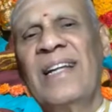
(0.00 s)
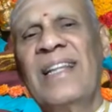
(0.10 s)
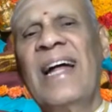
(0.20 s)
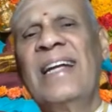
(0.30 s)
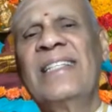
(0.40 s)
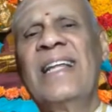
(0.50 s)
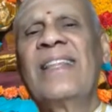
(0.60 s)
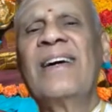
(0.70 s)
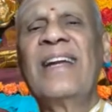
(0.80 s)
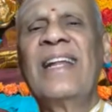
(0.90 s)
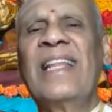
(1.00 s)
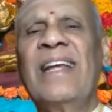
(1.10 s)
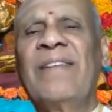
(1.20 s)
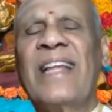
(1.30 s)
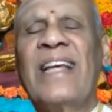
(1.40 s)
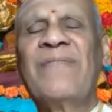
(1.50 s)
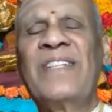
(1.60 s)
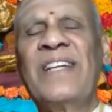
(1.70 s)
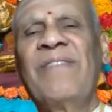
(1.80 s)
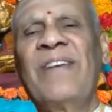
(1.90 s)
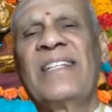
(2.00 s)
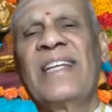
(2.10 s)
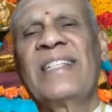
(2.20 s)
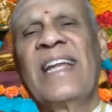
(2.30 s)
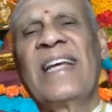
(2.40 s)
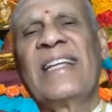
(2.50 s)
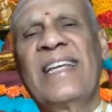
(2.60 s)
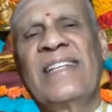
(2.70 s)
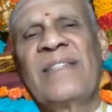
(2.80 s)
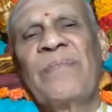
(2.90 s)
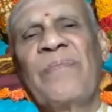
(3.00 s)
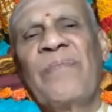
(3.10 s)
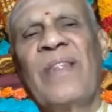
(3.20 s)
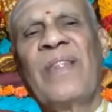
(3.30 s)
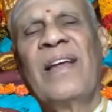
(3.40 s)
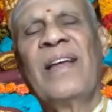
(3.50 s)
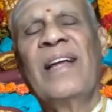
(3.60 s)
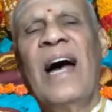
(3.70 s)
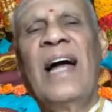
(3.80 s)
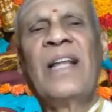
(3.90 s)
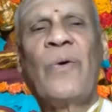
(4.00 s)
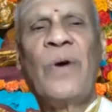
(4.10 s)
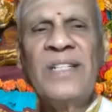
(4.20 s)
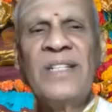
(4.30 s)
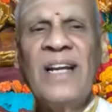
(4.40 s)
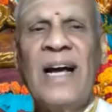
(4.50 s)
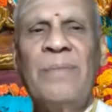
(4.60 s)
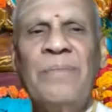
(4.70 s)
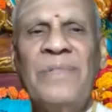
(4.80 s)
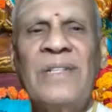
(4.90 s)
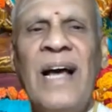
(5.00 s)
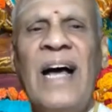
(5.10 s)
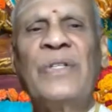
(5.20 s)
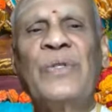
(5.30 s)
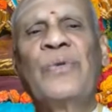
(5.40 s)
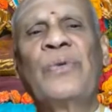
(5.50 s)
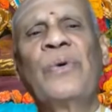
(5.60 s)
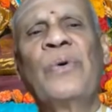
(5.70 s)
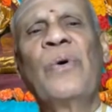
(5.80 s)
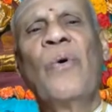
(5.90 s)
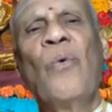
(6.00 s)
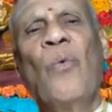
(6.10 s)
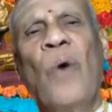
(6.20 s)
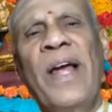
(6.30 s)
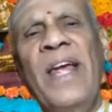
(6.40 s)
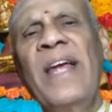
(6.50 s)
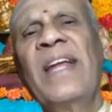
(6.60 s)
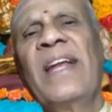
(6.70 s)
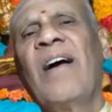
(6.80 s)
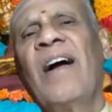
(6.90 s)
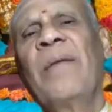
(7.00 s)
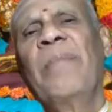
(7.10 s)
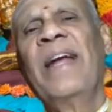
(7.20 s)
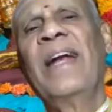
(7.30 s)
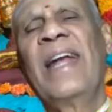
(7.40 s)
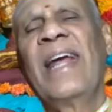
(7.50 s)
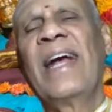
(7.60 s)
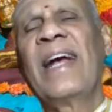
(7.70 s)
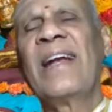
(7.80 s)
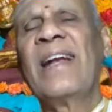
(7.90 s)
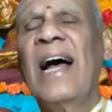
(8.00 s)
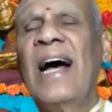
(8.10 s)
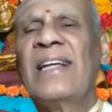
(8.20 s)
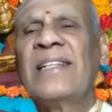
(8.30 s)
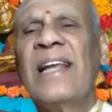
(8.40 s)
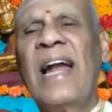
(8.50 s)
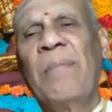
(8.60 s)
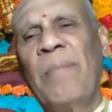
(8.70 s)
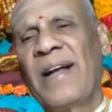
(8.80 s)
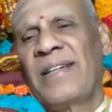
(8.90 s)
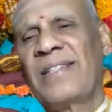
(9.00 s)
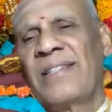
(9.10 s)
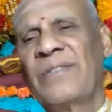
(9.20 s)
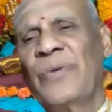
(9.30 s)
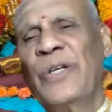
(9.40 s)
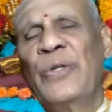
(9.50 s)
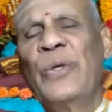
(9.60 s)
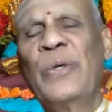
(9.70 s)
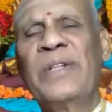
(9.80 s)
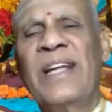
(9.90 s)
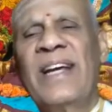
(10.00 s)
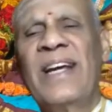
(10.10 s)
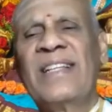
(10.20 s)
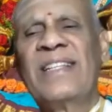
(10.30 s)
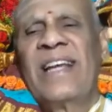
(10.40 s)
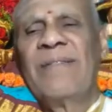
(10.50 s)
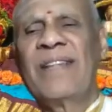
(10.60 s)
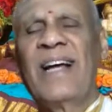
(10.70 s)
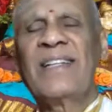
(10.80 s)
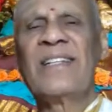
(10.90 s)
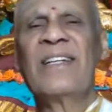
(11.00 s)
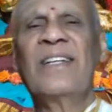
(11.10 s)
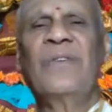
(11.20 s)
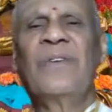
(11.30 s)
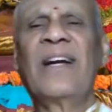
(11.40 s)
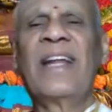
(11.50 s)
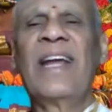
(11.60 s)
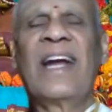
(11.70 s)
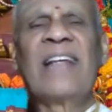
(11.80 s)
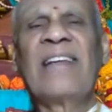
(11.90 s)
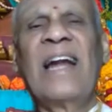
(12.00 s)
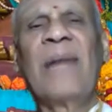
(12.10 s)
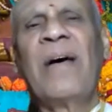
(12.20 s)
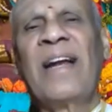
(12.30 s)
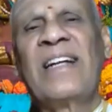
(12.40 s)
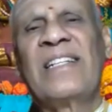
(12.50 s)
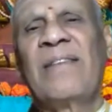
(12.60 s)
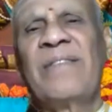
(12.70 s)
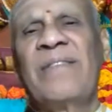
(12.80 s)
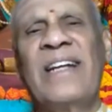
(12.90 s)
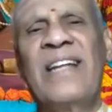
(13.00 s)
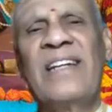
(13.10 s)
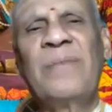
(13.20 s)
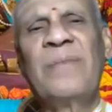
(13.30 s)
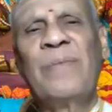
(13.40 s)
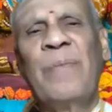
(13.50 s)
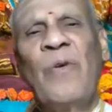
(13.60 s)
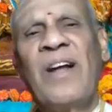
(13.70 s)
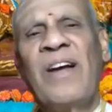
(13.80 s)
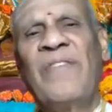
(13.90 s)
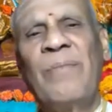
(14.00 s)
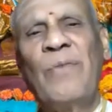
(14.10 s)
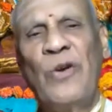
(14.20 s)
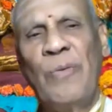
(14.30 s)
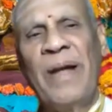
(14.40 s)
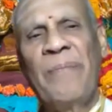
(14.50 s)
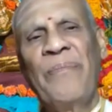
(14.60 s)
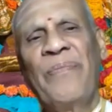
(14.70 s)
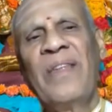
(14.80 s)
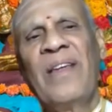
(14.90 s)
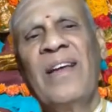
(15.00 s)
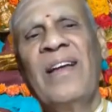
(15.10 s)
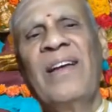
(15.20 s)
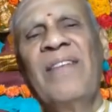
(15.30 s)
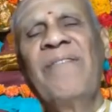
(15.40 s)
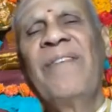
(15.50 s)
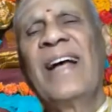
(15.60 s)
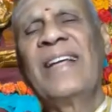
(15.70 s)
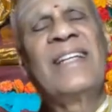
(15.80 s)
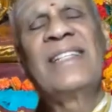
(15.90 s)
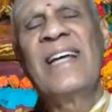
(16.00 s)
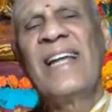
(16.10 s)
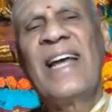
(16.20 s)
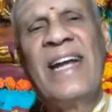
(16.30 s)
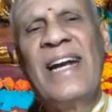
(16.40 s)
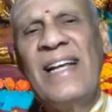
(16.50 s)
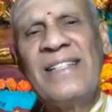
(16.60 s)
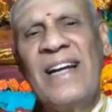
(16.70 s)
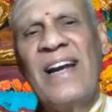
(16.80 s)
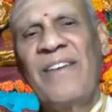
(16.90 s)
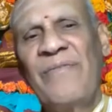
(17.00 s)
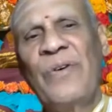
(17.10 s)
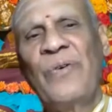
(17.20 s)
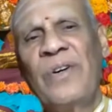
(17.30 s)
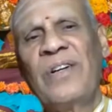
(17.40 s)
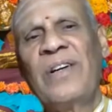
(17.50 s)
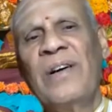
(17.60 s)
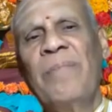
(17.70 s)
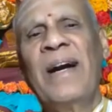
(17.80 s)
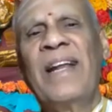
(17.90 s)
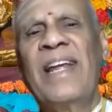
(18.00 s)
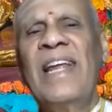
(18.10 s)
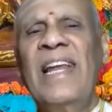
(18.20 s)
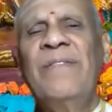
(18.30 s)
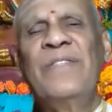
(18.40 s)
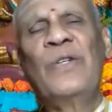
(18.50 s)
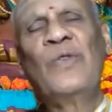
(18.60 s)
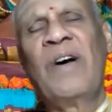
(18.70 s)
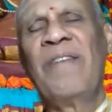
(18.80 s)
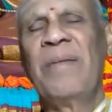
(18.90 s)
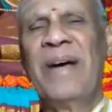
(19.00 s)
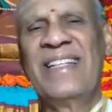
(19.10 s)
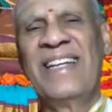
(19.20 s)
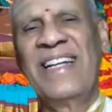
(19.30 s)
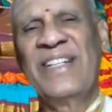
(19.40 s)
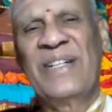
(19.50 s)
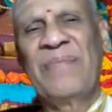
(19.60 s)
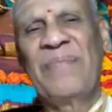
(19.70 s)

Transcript: That is the 13 Devatas which Vyasacharya says. And the question comes as to why it can't be taken as landmarks. Why should you take it as Devatas? You can take it as landmark itself. That seems to be more comfortable to me. Vyasacharya, he does not refute, but he leaves it to our imagination.